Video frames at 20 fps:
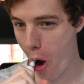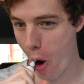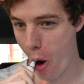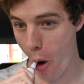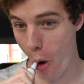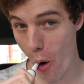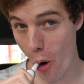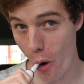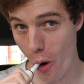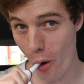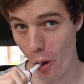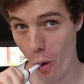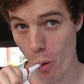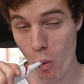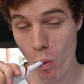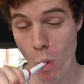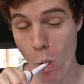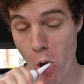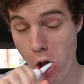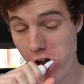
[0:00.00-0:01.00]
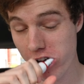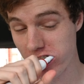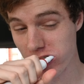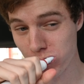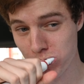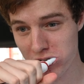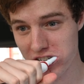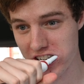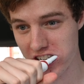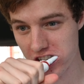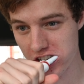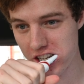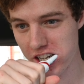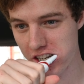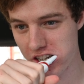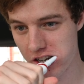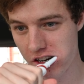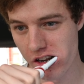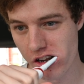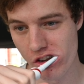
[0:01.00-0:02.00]
Oh, that's pretty good.
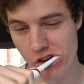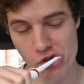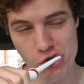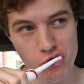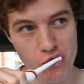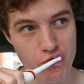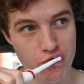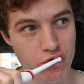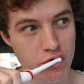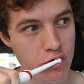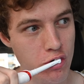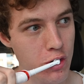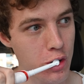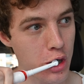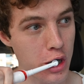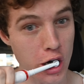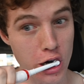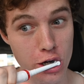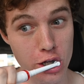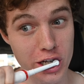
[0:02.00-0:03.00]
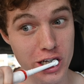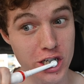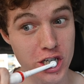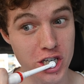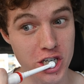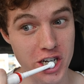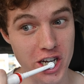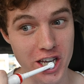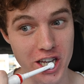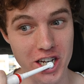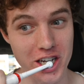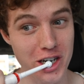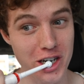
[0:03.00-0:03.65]
Holy shit.